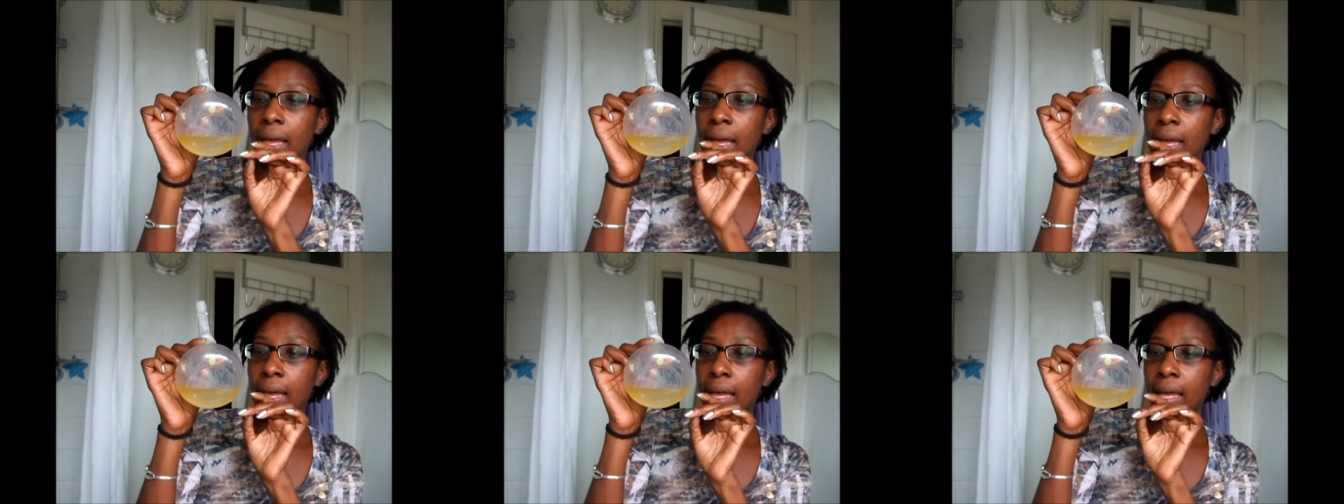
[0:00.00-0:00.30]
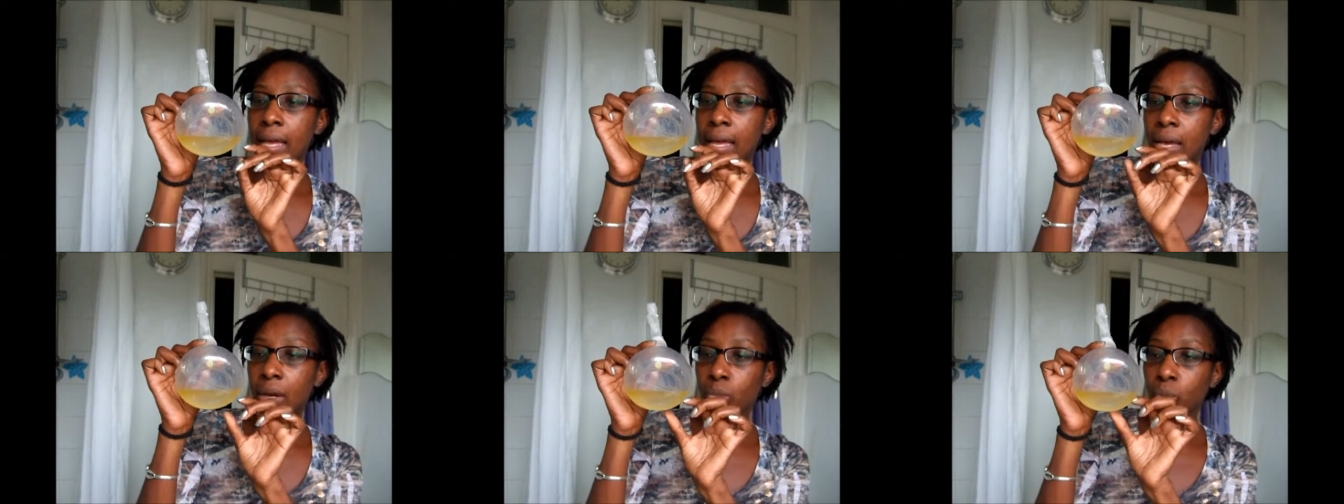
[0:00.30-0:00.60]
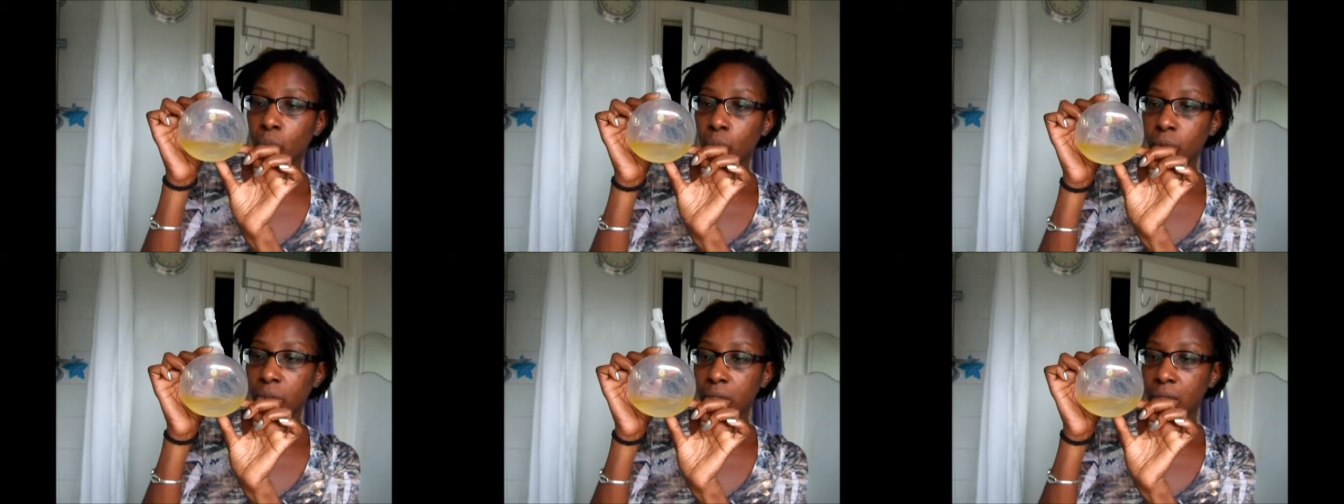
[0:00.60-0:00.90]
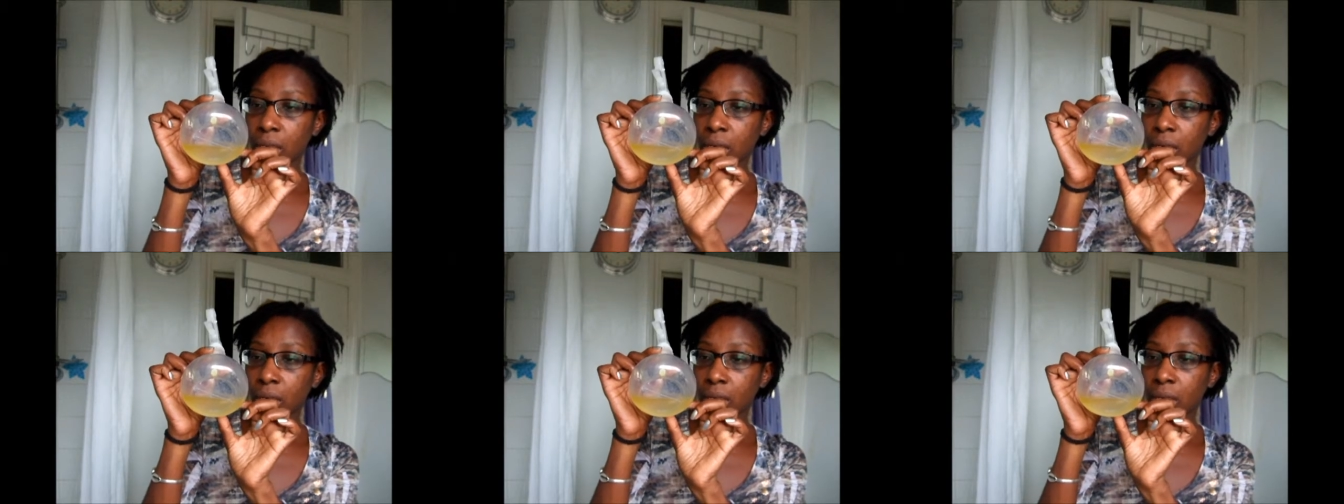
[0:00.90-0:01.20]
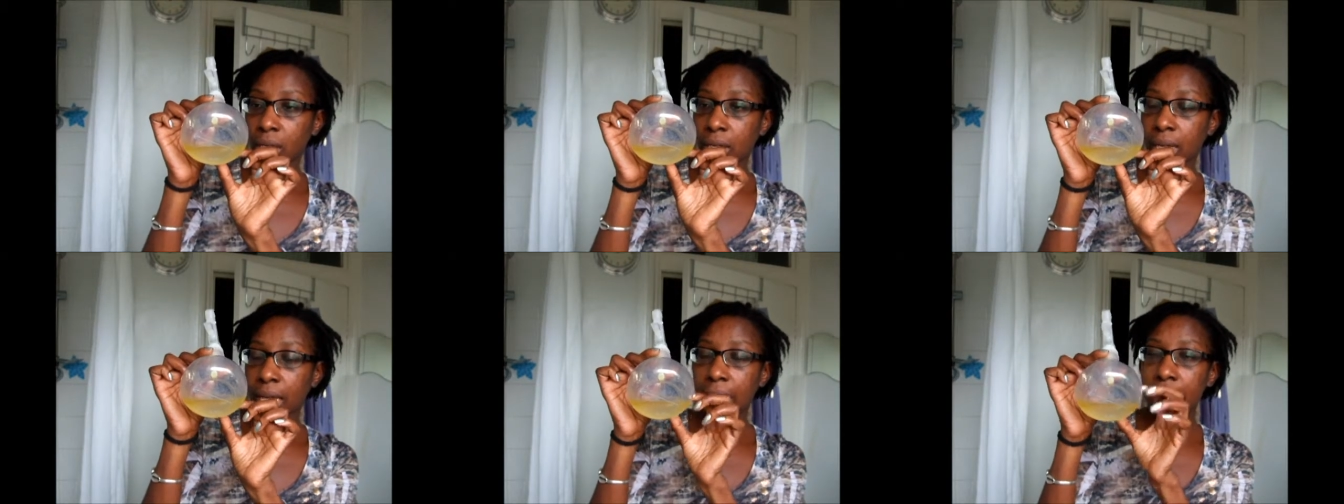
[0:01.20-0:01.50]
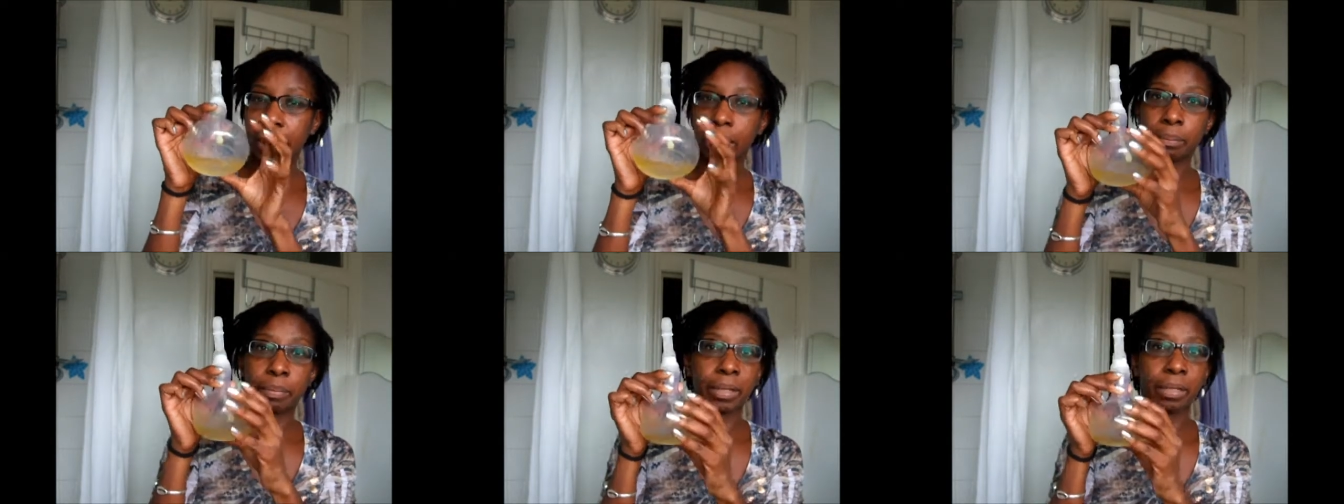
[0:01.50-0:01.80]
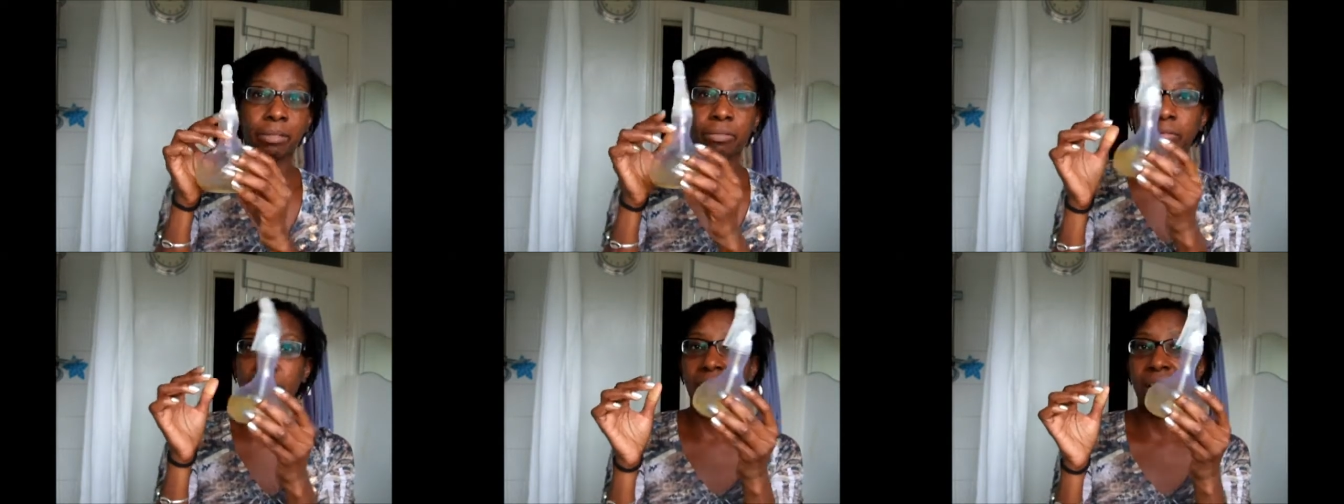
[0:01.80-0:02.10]
uh, water and a
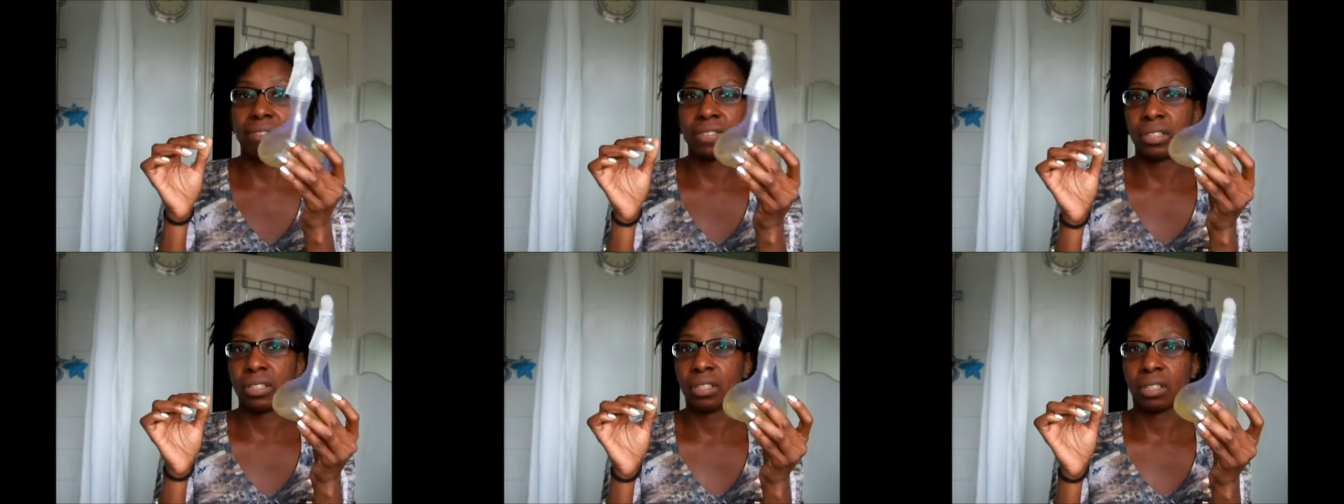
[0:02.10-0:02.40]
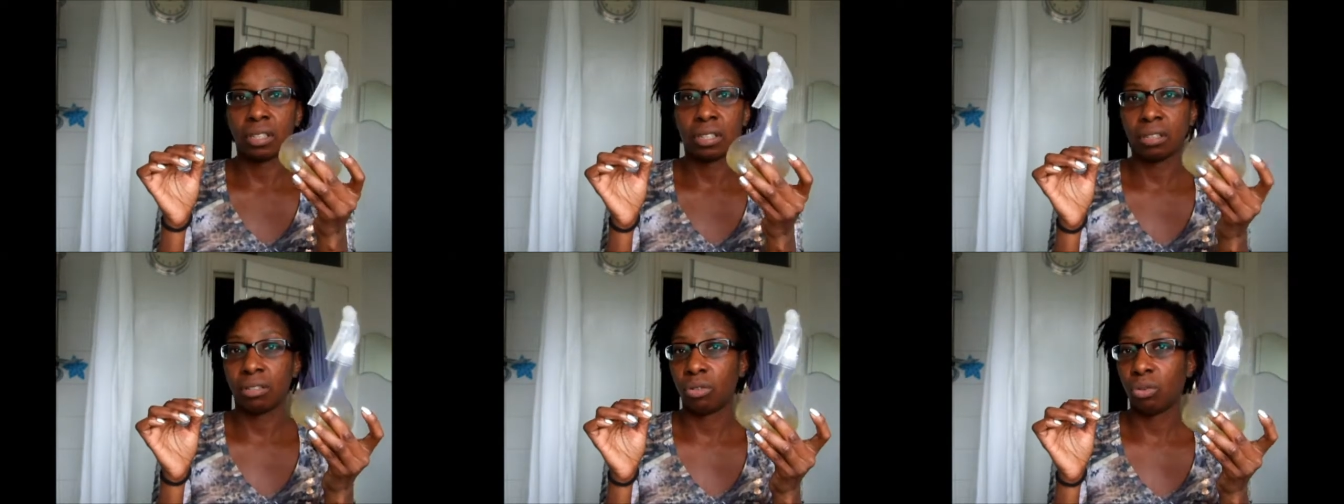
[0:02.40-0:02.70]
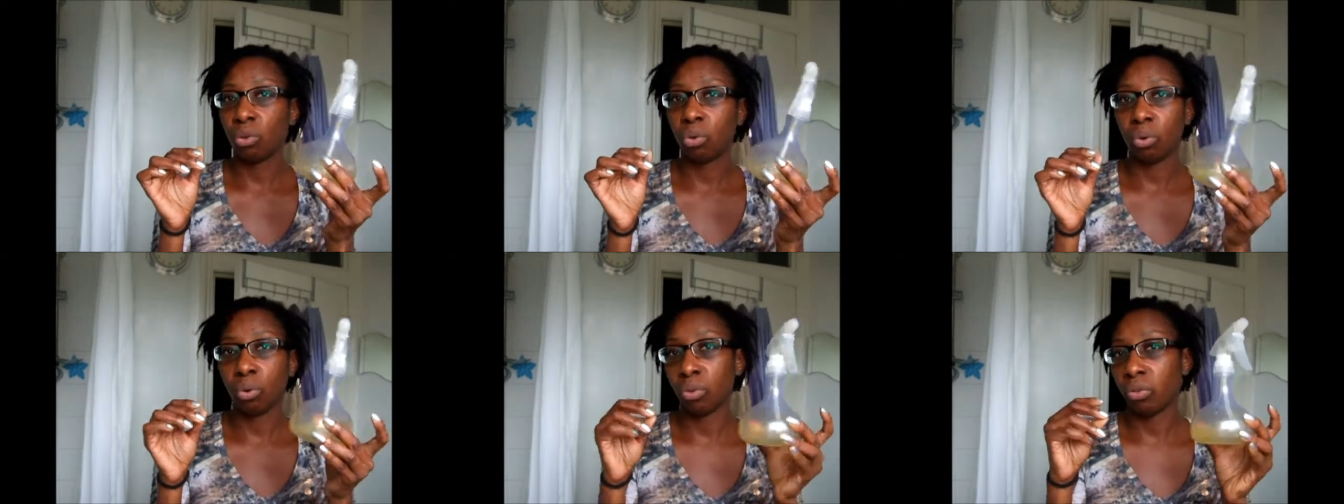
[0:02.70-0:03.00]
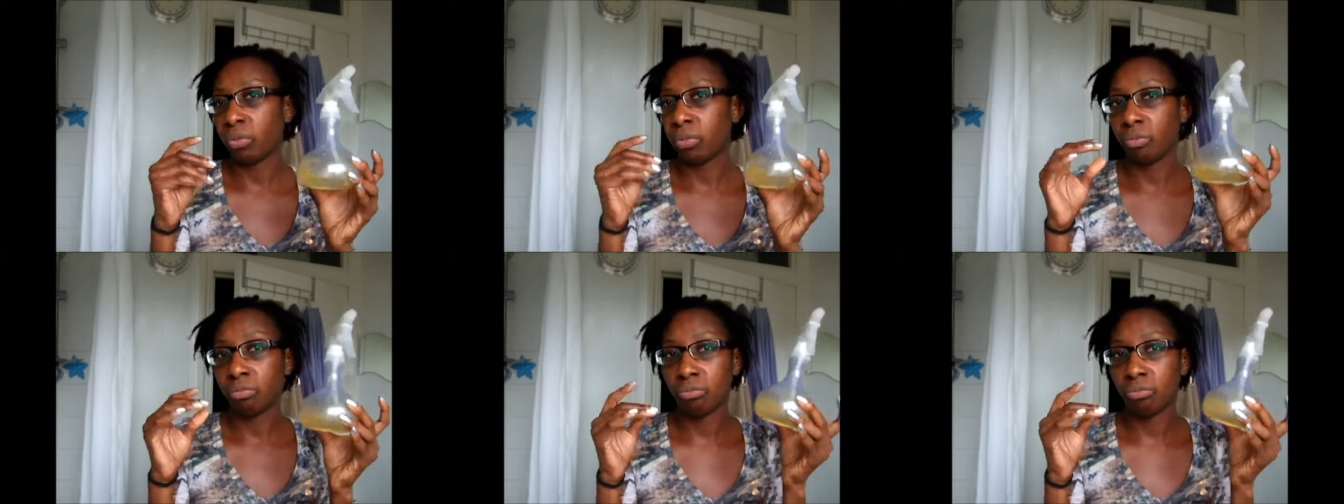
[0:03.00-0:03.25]
bit of lavender or